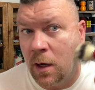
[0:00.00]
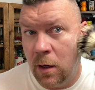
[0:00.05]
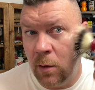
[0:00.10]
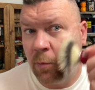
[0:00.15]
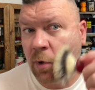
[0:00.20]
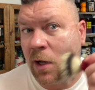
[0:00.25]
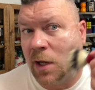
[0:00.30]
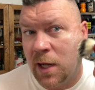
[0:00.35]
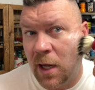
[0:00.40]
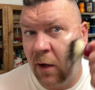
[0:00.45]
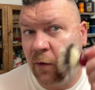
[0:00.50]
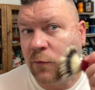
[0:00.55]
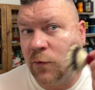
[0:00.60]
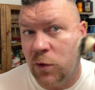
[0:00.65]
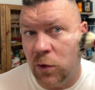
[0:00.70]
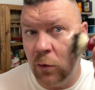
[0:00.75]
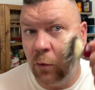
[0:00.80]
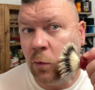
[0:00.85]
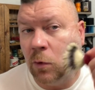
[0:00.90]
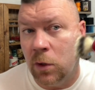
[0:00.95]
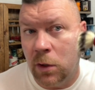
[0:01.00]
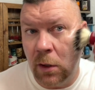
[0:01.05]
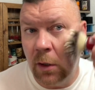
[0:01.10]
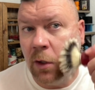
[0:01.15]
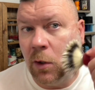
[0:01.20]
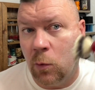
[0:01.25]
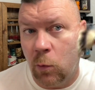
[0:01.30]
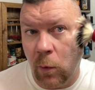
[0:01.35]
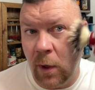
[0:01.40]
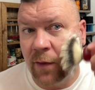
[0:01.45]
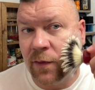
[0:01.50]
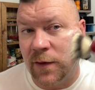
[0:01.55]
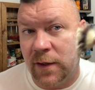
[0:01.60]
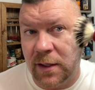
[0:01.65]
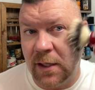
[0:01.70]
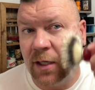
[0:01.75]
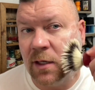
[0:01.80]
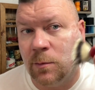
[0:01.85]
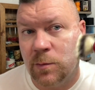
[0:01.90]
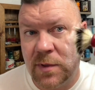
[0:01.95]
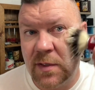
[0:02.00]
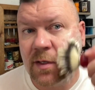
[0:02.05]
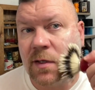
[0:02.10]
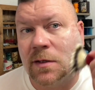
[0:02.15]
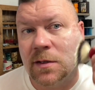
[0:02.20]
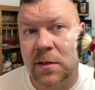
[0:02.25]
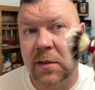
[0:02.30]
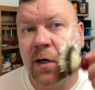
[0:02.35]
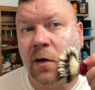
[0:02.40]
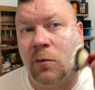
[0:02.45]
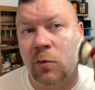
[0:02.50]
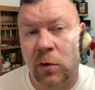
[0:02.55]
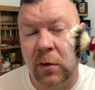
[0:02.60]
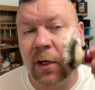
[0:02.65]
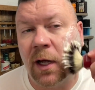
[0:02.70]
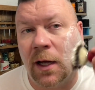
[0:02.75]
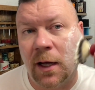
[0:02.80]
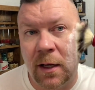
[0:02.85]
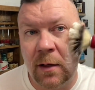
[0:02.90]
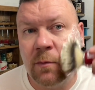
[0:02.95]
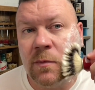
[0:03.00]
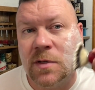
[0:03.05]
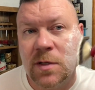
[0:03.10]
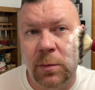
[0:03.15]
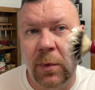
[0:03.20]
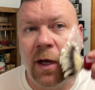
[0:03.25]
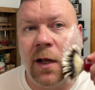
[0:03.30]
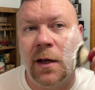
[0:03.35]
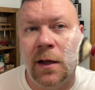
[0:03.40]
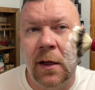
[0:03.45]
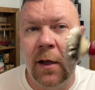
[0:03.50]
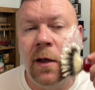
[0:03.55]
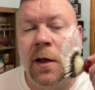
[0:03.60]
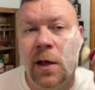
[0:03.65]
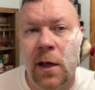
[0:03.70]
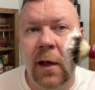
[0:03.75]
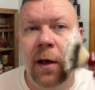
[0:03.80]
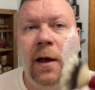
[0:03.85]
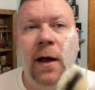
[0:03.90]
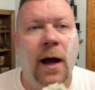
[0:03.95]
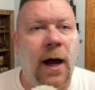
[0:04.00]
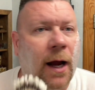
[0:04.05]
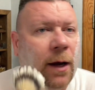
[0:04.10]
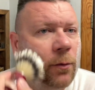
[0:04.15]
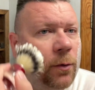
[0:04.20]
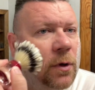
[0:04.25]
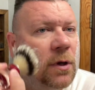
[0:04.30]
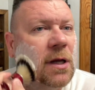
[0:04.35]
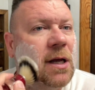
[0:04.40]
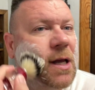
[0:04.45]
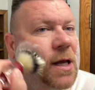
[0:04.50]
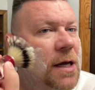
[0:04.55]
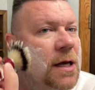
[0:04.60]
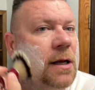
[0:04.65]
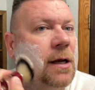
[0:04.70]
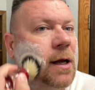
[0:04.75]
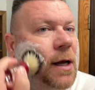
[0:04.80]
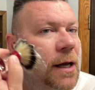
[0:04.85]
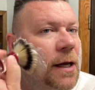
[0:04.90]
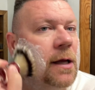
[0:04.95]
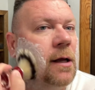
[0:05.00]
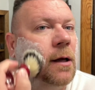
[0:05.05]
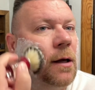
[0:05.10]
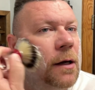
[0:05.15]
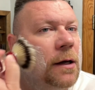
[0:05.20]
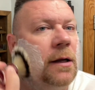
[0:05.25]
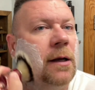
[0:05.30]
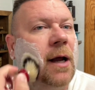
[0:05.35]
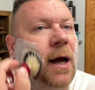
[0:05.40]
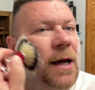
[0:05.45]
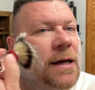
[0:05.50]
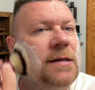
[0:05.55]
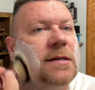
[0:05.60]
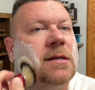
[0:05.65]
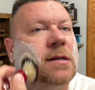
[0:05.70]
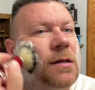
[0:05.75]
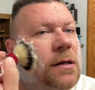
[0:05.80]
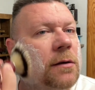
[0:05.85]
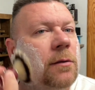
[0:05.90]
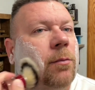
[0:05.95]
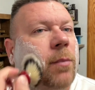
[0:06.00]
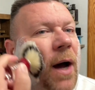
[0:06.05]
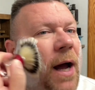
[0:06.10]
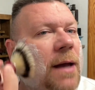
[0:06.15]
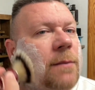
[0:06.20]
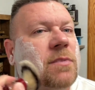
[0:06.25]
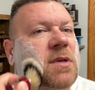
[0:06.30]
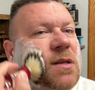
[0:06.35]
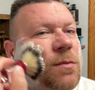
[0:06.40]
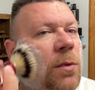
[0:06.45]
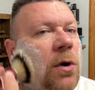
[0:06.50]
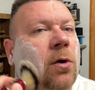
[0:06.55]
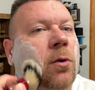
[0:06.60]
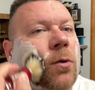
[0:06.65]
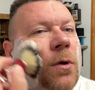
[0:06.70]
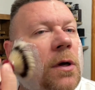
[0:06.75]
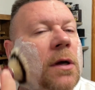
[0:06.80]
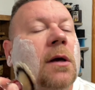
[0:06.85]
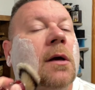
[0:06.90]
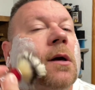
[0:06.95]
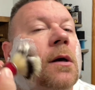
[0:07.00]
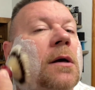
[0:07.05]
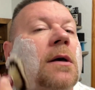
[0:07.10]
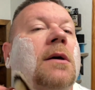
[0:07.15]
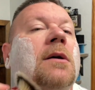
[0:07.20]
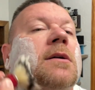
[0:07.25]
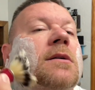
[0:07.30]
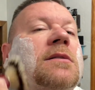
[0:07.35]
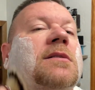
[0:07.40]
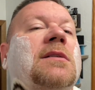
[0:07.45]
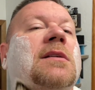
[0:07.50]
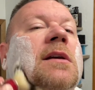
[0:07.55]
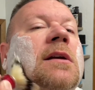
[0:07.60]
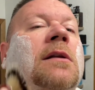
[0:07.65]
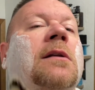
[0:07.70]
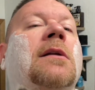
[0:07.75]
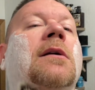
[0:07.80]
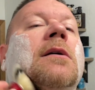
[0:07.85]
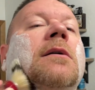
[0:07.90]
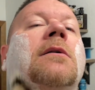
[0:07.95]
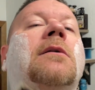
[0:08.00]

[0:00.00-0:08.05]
Probably have to wet the tips several times, but I really get a nice pipe smoke scent,